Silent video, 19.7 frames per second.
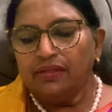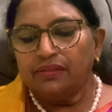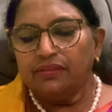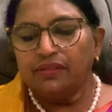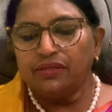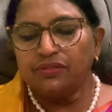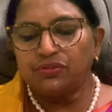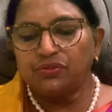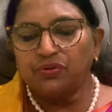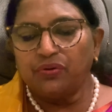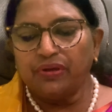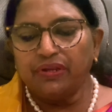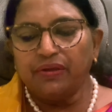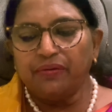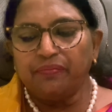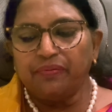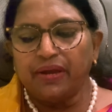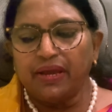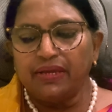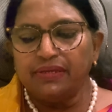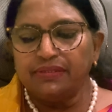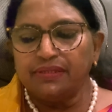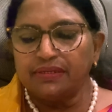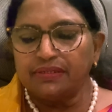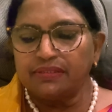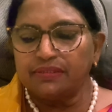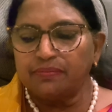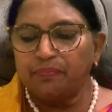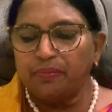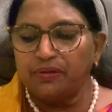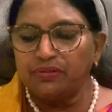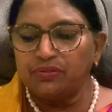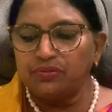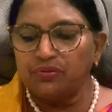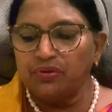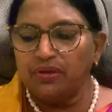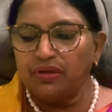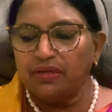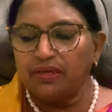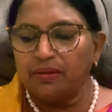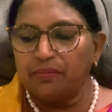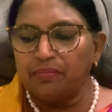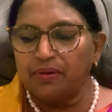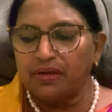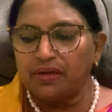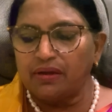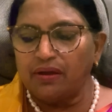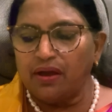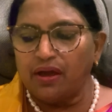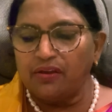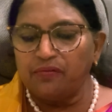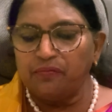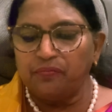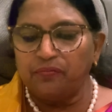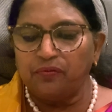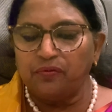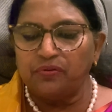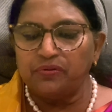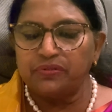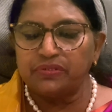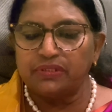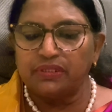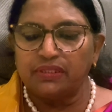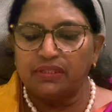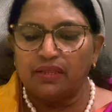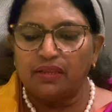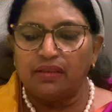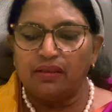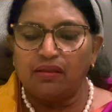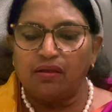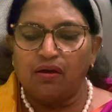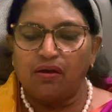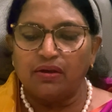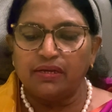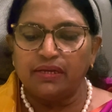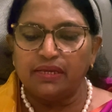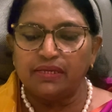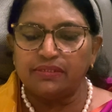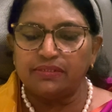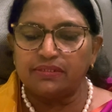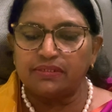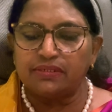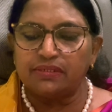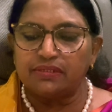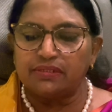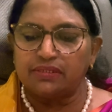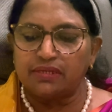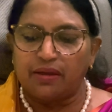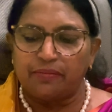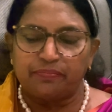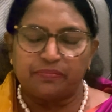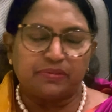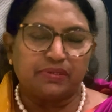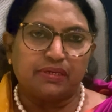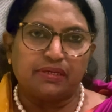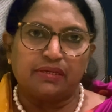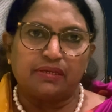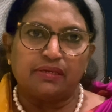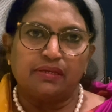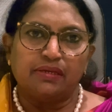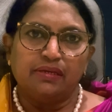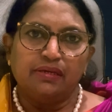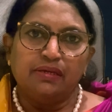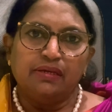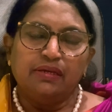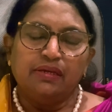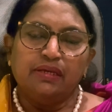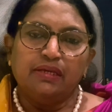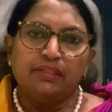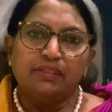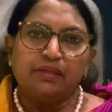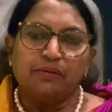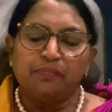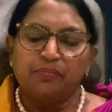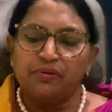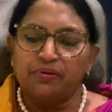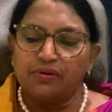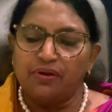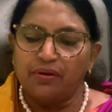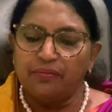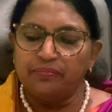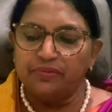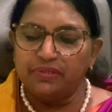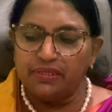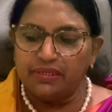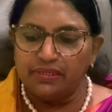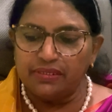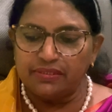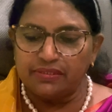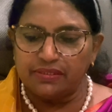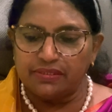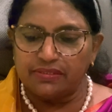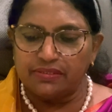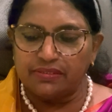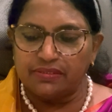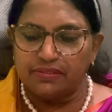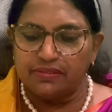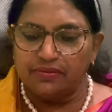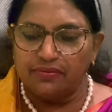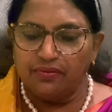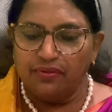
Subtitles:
The story of Isaac's pursuing Rebecca unfolds in the longest chapter in the book of Genesis.